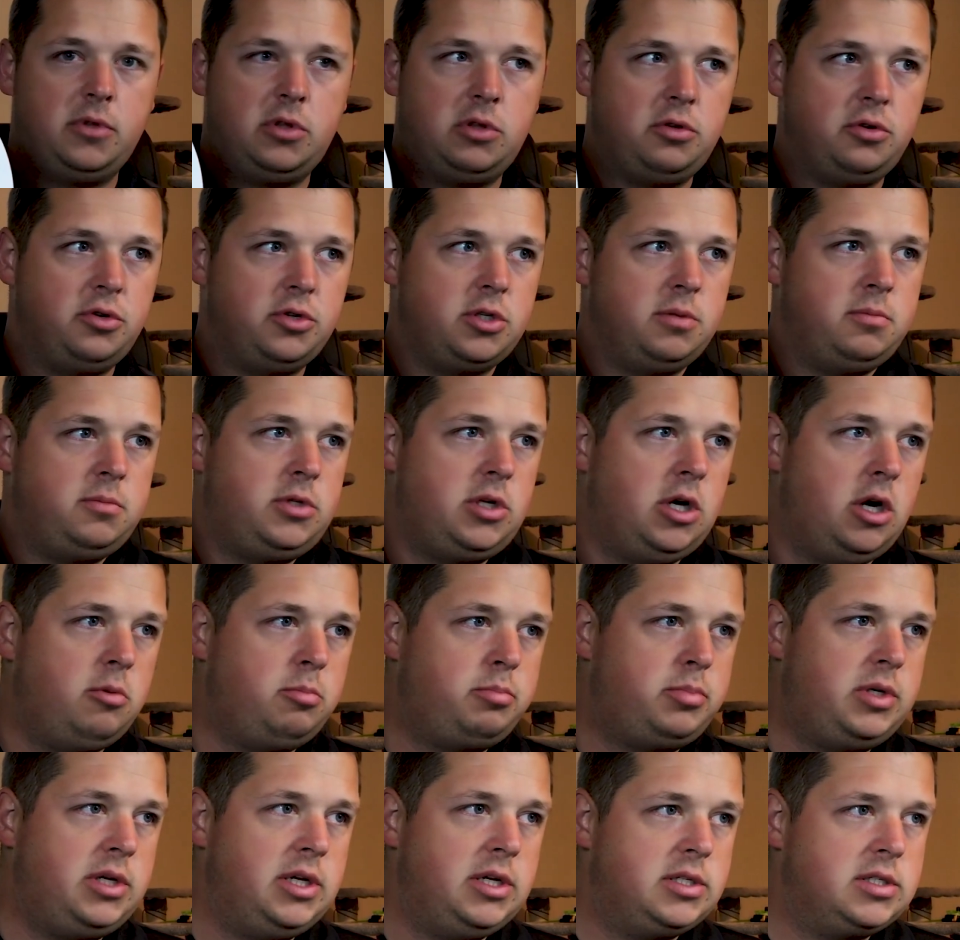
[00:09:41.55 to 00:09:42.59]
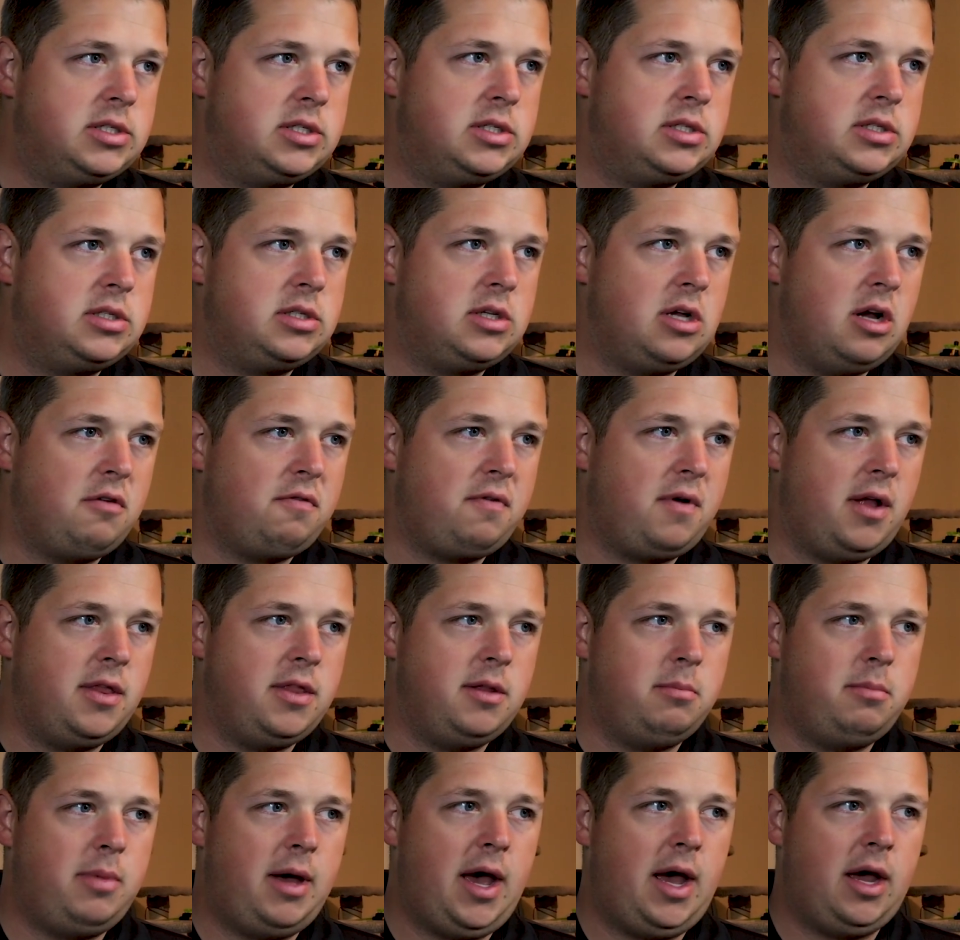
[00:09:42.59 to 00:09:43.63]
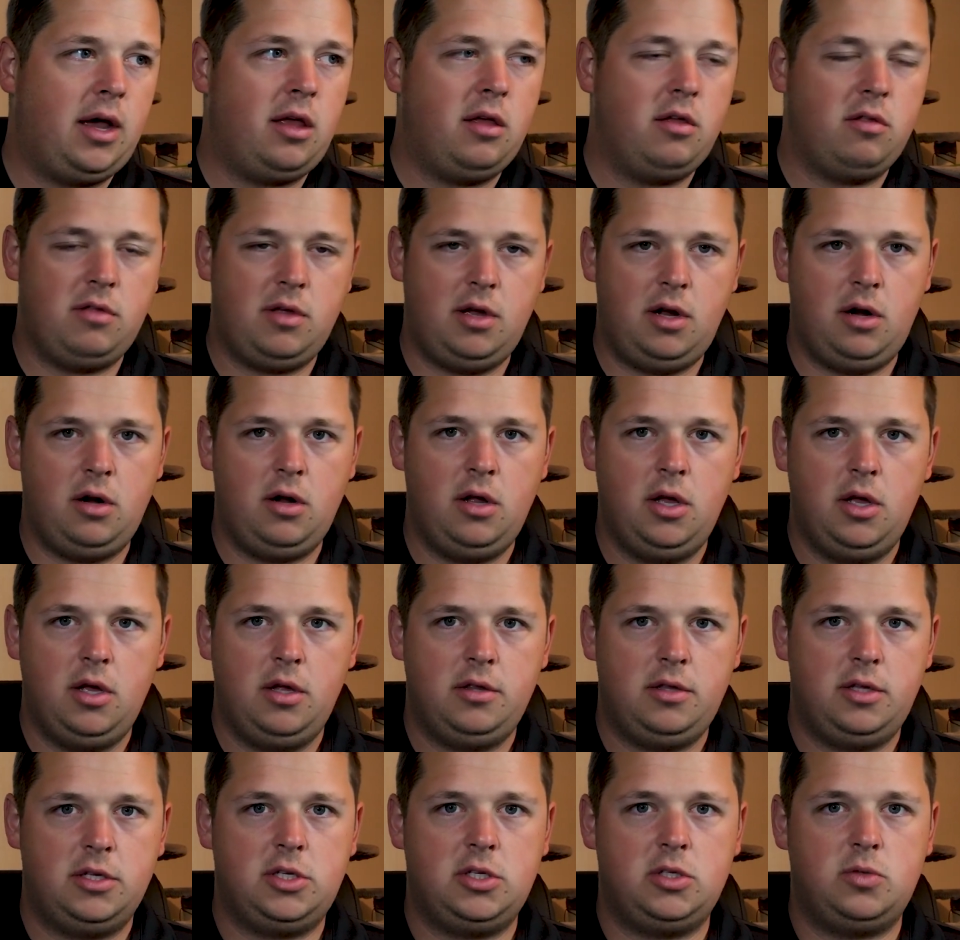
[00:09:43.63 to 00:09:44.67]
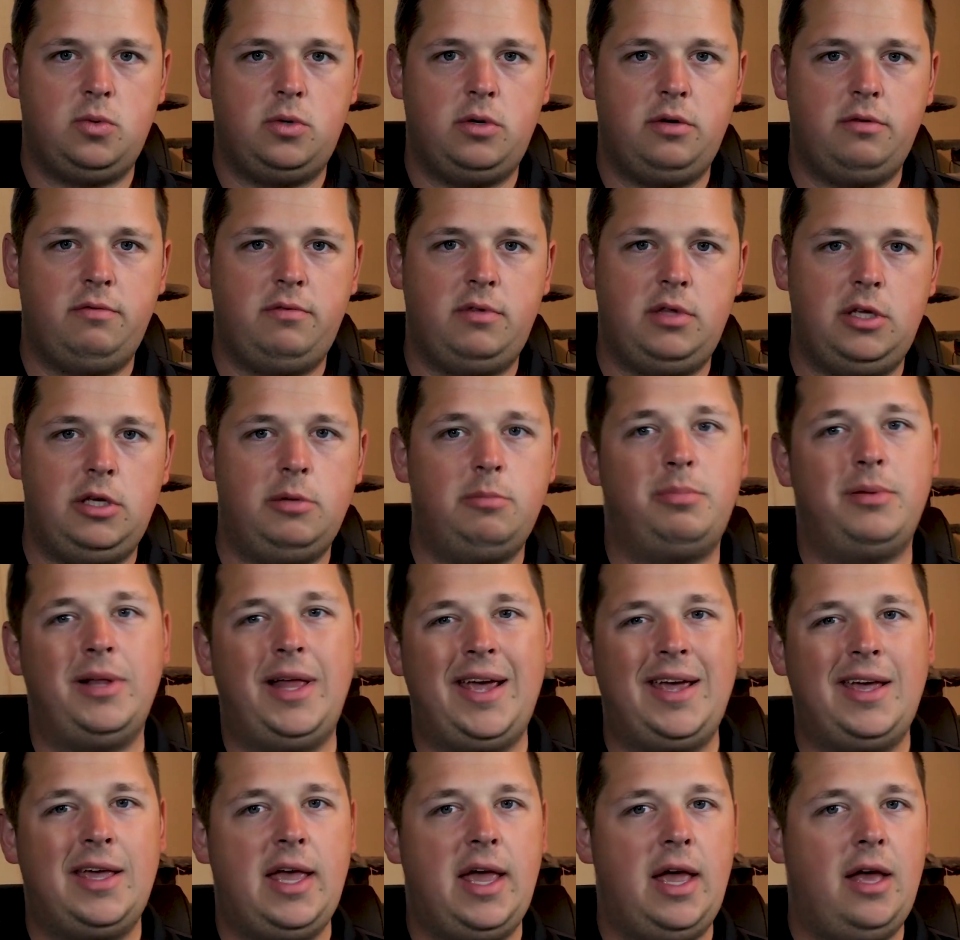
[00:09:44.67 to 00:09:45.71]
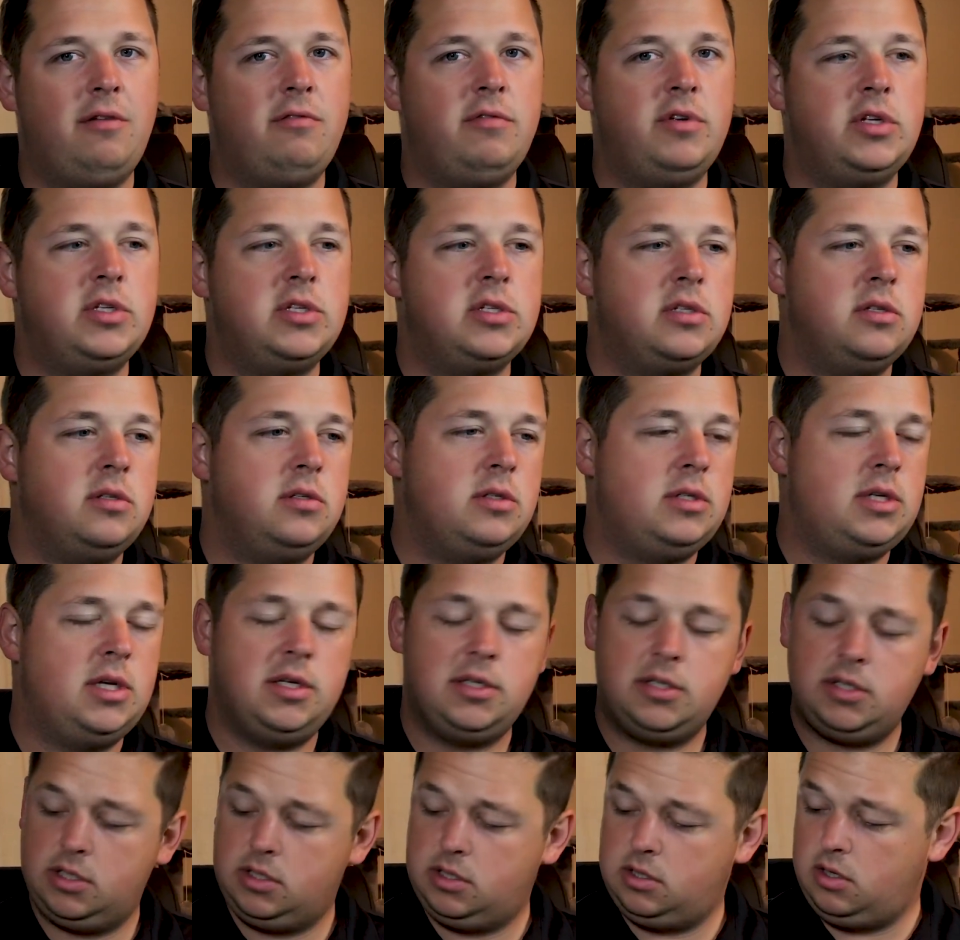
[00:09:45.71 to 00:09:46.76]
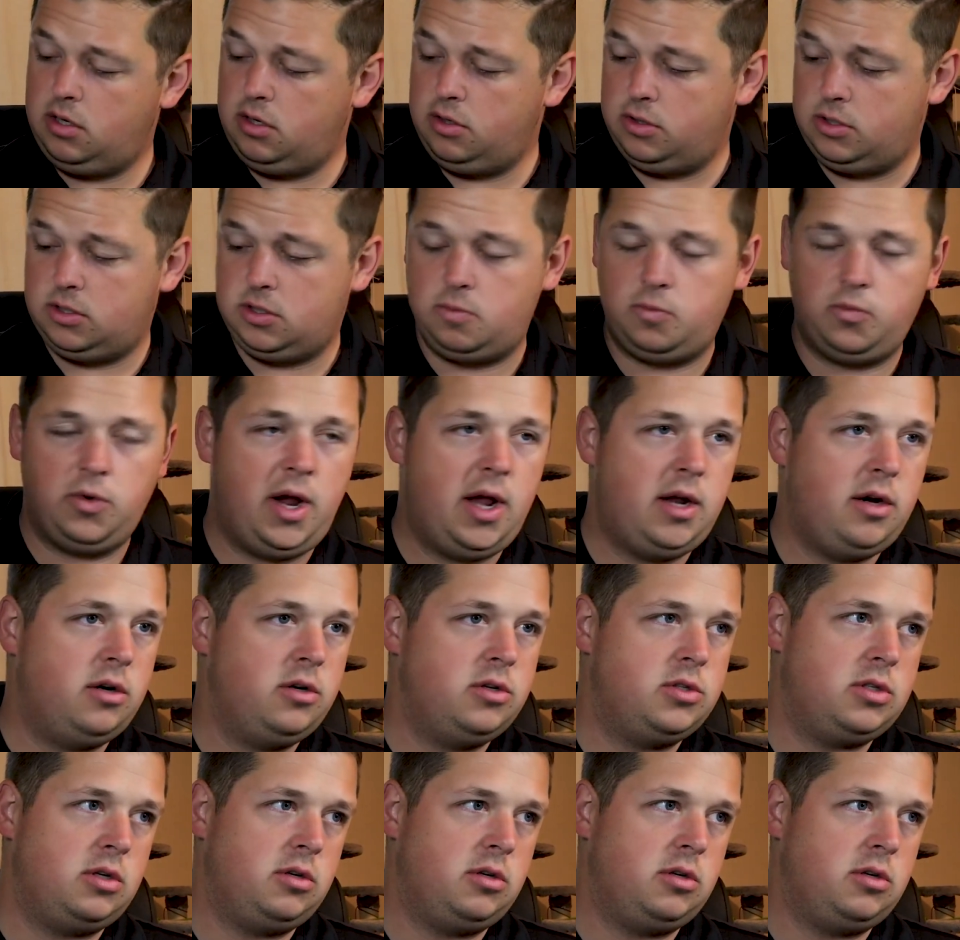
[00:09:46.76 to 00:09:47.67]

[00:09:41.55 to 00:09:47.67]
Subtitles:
Threw some Dope Discs stuff on the back there. This is one of the blank canvas discs. There's some Raiders.